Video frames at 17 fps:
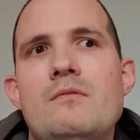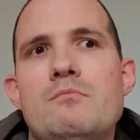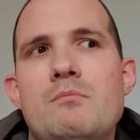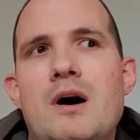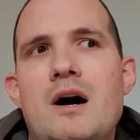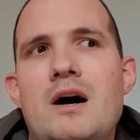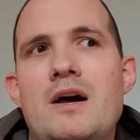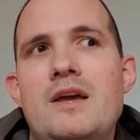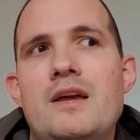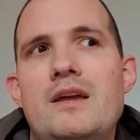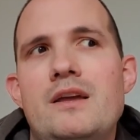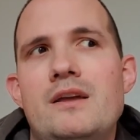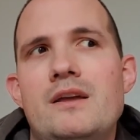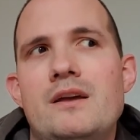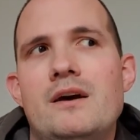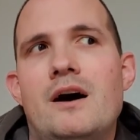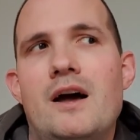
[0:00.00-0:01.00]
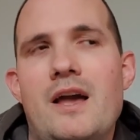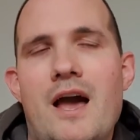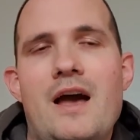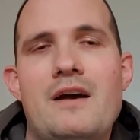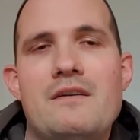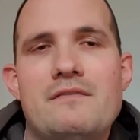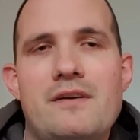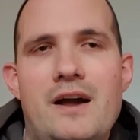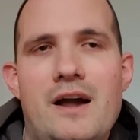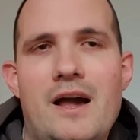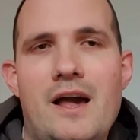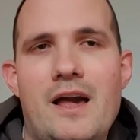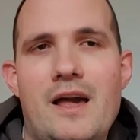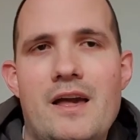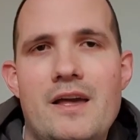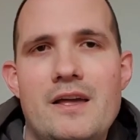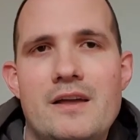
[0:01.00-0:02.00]
I have
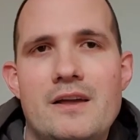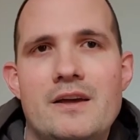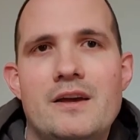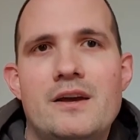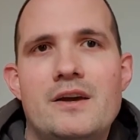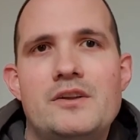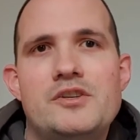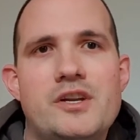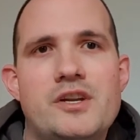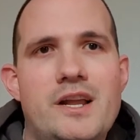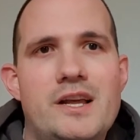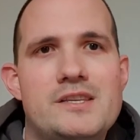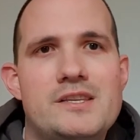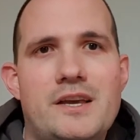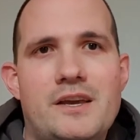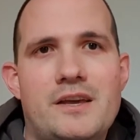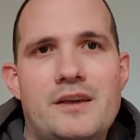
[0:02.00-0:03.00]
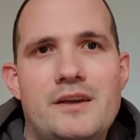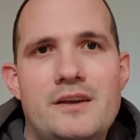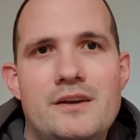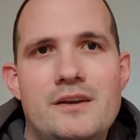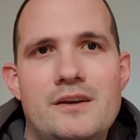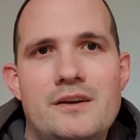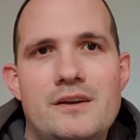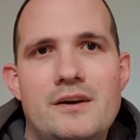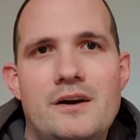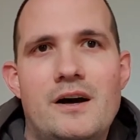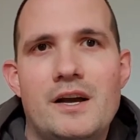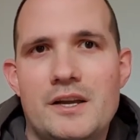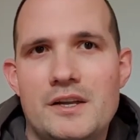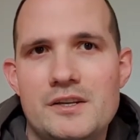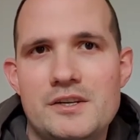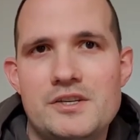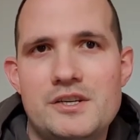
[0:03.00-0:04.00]
a genetic eye
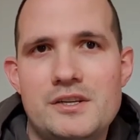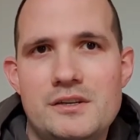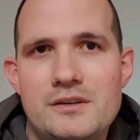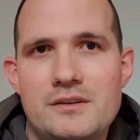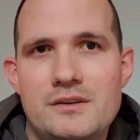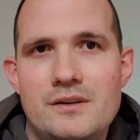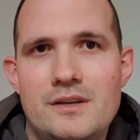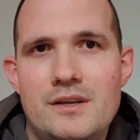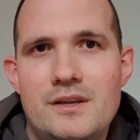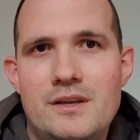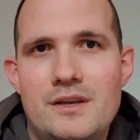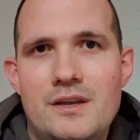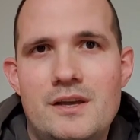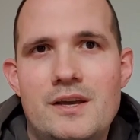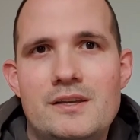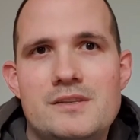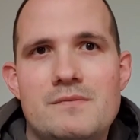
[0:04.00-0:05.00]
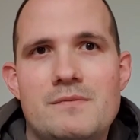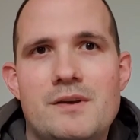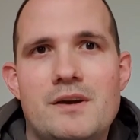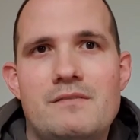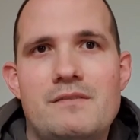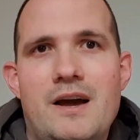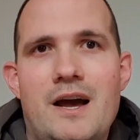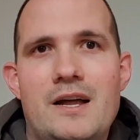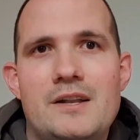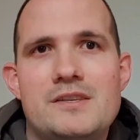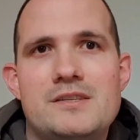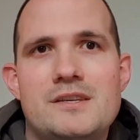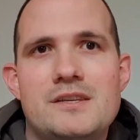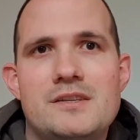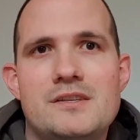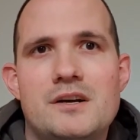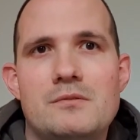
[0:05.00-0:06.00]
condition. It's something I've had
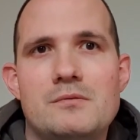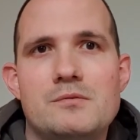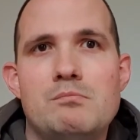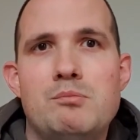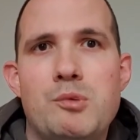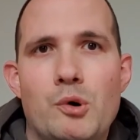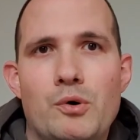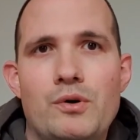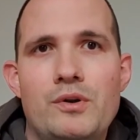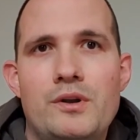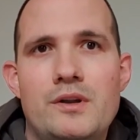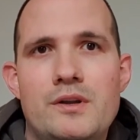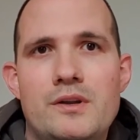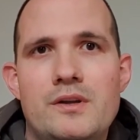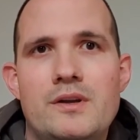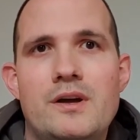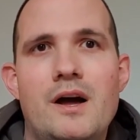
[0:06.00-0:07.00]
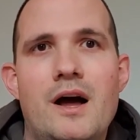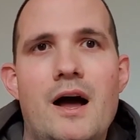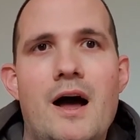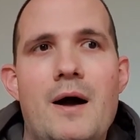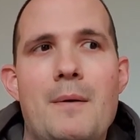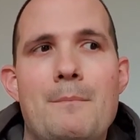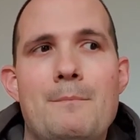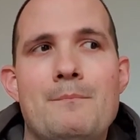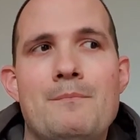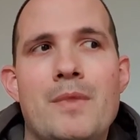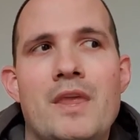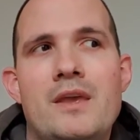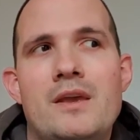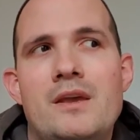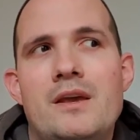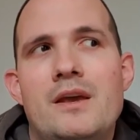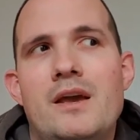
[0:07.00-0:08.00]
since I was born.
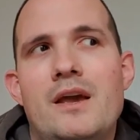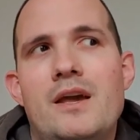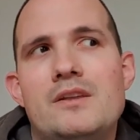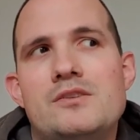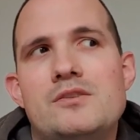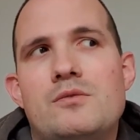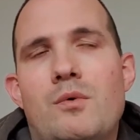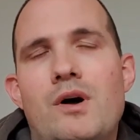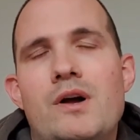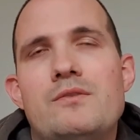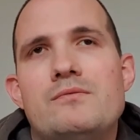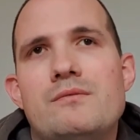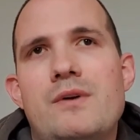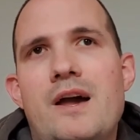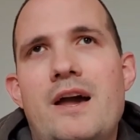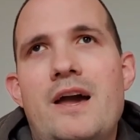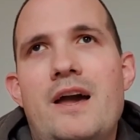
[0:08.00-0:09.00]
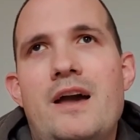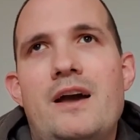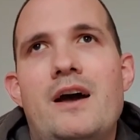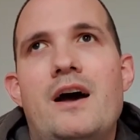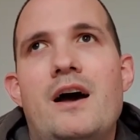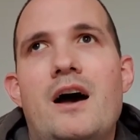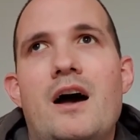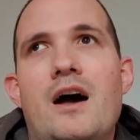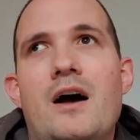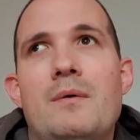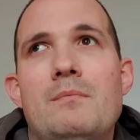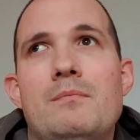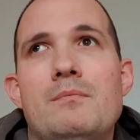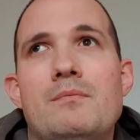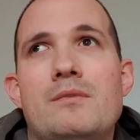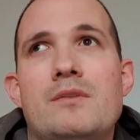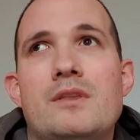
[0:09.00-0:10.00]
It's quite rare.
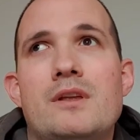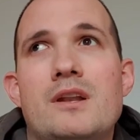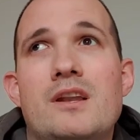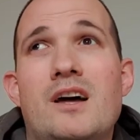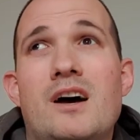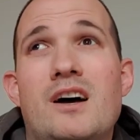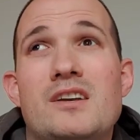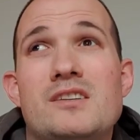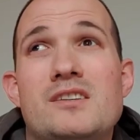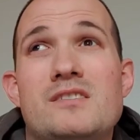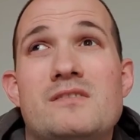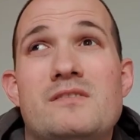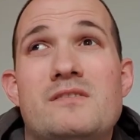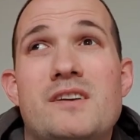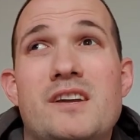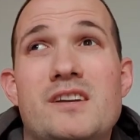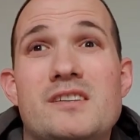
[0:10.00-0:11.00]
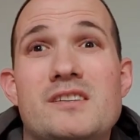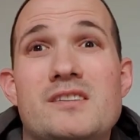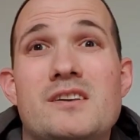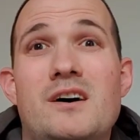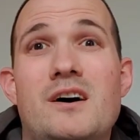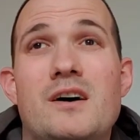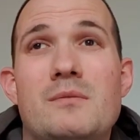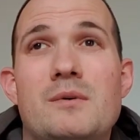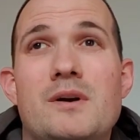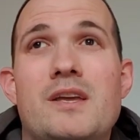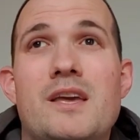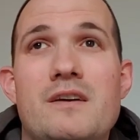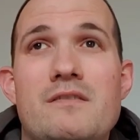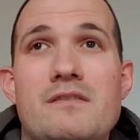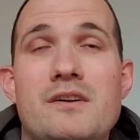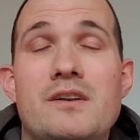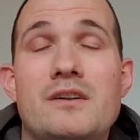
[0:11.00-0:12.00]
The last figures that I were
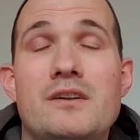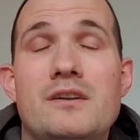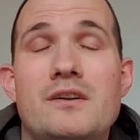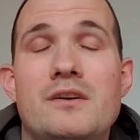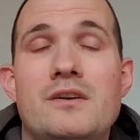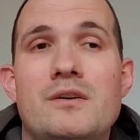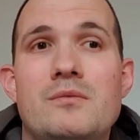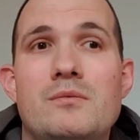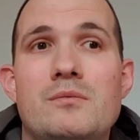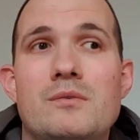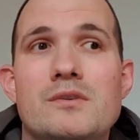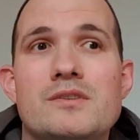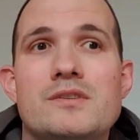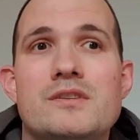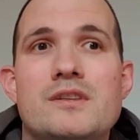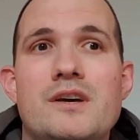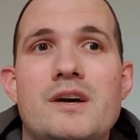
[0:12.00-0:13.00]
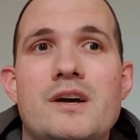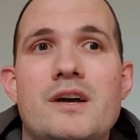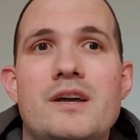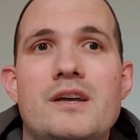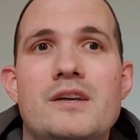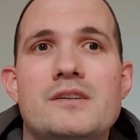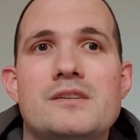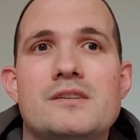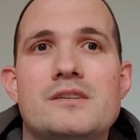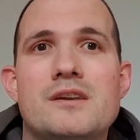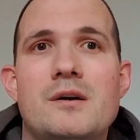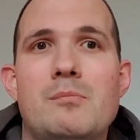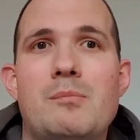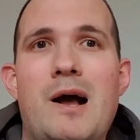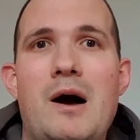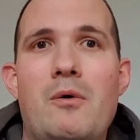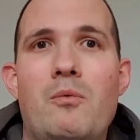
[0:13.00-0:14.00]
given was that it's
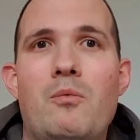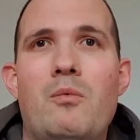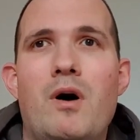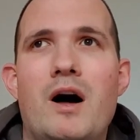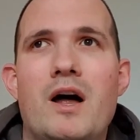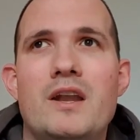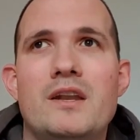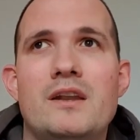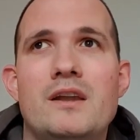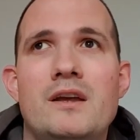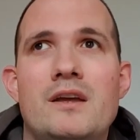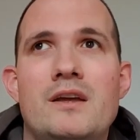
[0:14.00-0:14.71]
about one